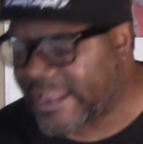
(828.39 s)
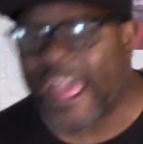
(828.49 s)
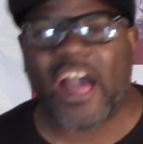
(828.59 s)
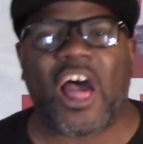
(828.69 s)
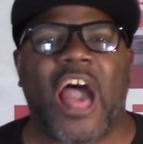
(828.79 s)

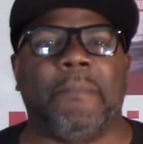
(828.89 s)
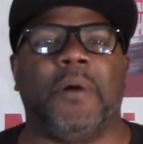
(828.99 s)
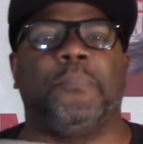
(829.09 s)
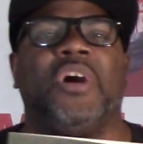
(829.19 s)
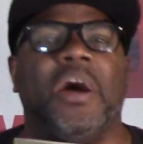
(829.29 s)
now I'm
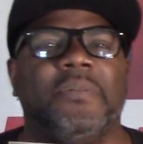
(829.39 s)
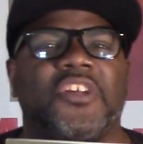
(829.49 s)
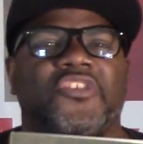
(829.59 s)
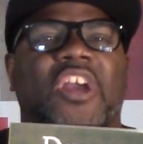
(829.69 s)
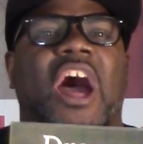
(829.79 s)
a
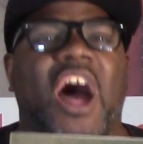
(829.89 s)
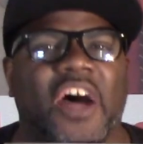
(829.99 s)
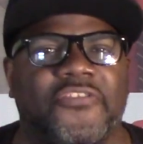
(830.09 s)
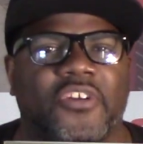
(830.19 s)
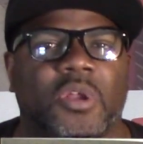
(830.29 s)
published
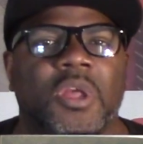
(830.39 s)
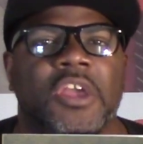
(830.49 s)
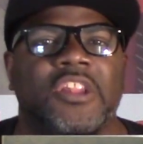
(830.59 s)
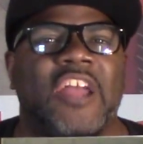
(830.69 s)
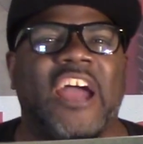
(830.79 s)
author,
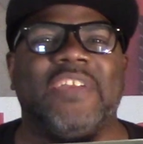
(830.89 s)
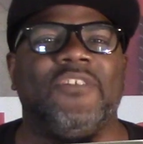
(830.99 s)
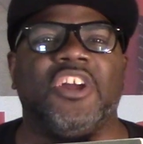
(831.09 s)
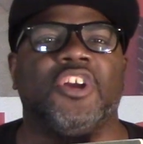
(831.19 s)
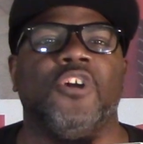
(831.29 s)
not
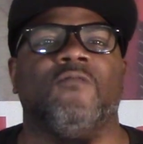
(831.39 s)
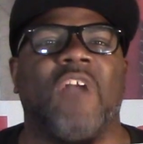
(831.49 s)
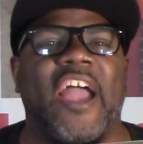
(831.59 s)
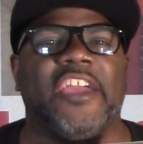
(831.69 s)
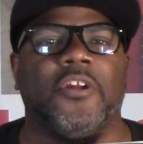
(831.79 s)
even a good
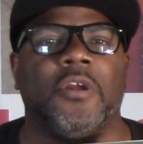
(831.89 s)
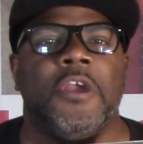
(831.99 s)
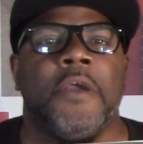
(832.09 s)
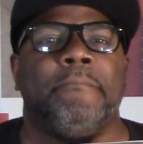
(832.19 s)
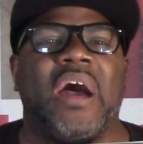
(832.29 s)
writer.
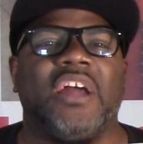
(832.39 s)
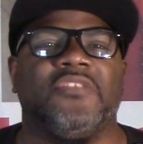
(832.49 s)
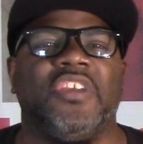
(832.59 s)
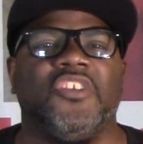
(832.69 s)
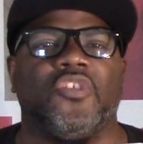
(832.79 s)

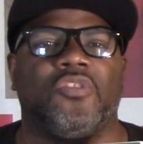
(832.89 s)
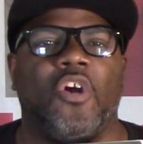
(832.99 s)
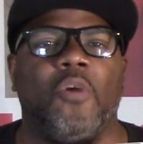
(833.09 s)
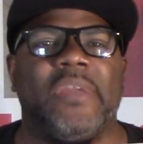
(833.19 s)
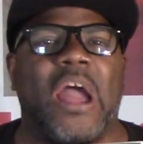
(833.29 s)
My teacher
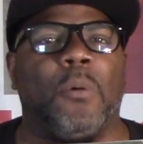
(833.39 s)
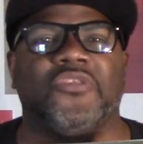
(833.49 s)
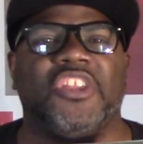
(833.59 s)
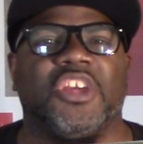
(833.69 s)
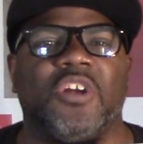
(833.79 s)
told me I
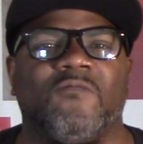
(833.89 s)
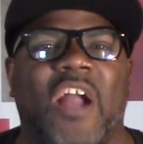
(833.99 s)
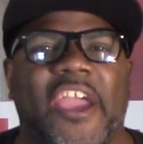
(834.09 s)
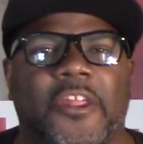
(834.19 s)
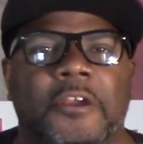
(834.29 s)
wasn't a good
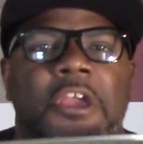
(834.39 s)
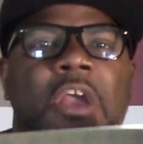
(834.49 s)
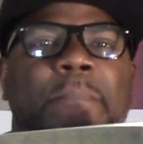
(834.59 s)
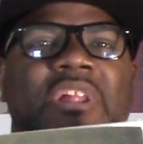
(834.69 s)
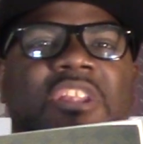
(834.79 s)
writer.
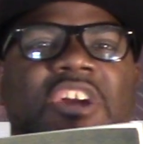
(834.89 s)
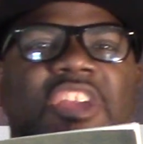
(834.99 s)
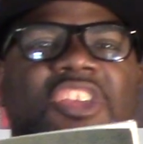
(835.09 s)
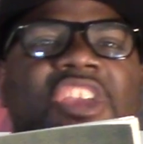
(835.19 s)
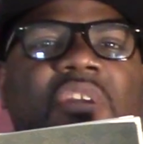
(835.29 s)
But
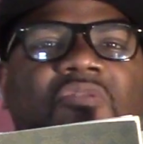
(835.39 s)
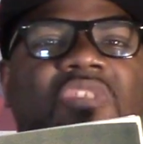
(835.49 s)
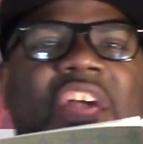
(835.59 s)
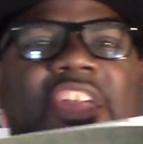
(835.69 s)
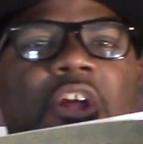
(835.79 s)
look, years
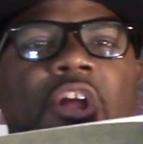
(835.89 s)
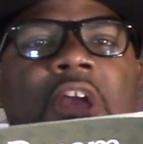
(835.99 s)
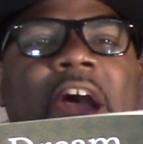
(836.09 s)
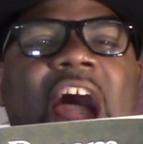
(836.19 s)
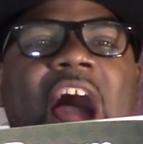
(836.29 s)
later,
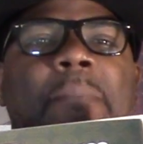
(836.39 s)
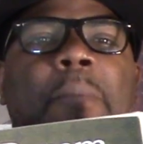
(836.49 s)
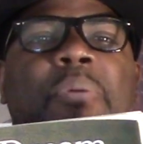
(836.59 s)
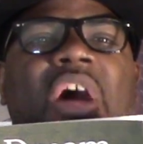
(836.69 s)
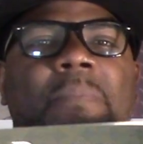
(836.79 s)
I'm
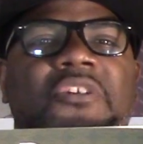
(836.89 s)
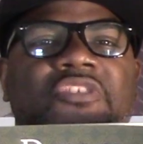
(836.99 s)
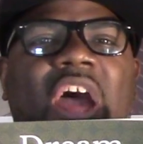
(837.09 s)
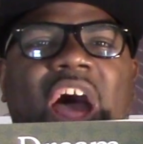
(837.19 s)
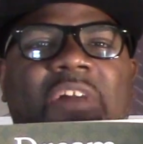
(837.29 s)
a
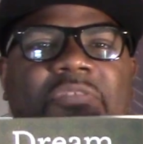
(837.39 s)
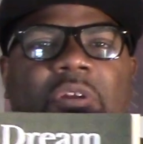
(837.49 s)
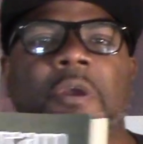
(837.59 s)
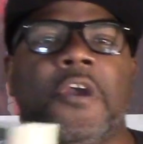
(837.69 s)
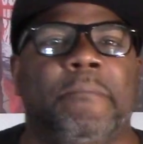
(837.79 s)
published
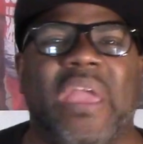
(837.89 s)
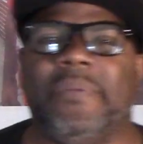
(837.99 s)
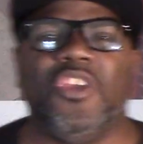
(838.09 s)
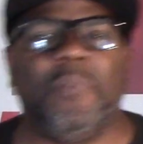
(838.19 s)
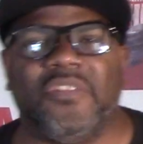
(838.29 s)
author.
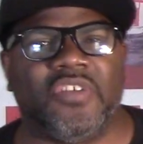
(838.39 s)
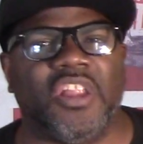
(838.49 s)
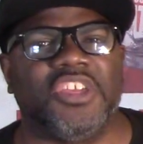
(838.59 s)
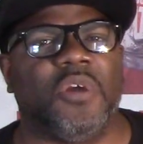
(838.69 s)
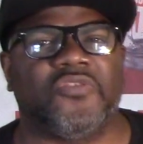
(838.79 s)
Maybe you've been
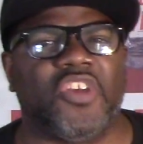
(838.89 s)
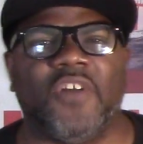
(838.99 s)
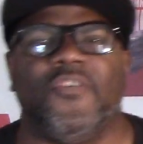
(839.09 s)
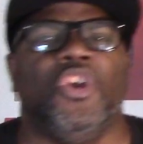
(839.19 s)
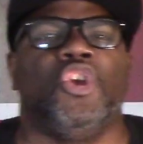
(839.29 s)
telling
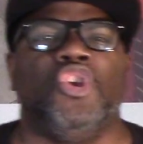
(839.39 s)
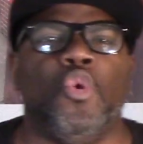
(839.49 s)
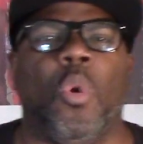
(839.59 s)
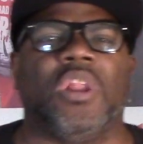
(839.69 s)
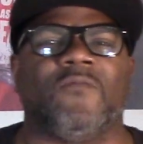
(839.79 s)
yourself
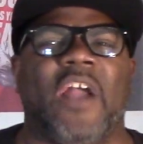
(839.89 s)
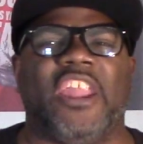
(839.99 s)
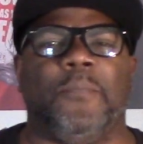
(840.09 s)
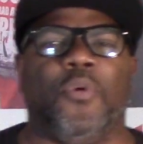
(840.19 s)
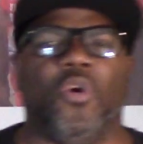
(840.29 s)
you want to
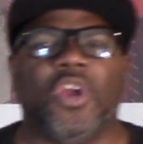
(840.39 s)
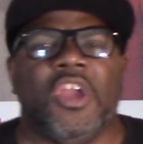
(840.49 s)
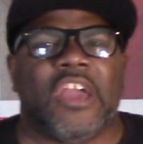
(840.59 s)
write a book.